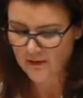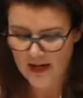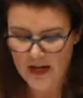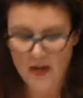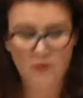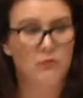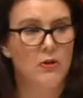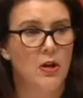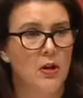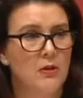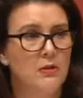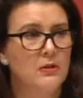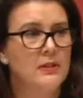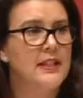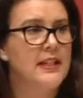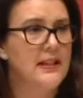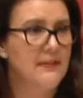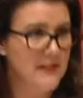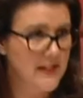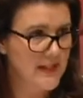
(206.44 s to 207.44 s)
our role
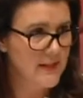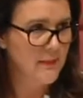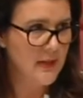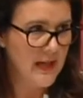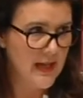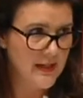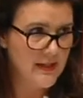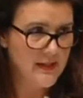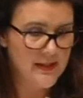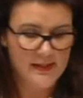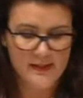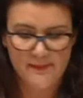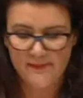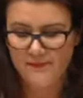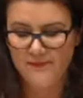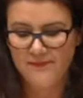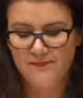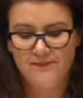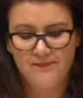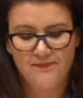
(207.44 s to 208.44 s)
in this place.
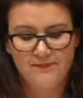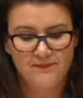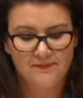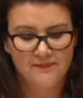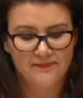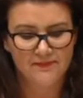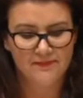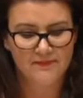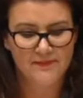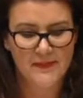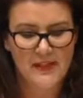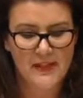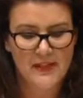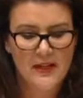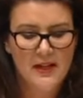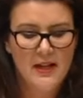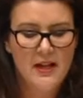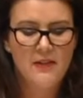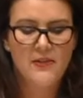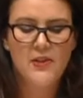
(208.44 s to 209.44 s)

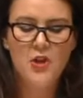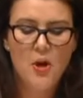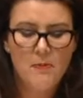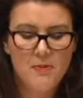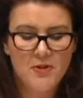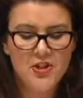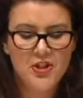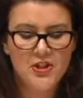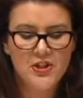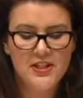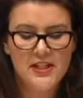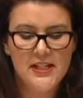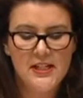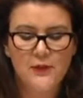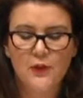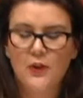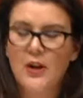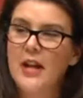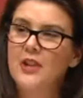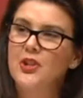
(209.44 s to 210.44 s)
The opportunities
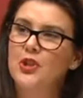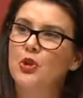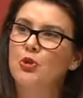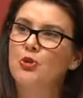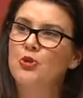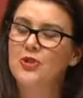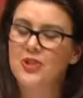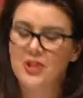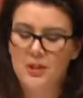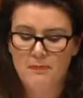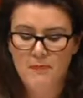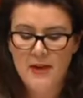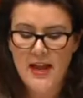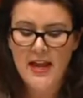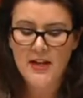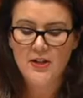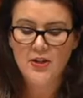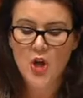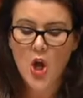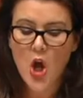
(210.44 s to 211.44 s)
for our children
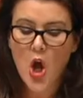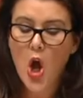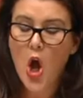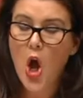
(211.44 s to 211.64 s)
depend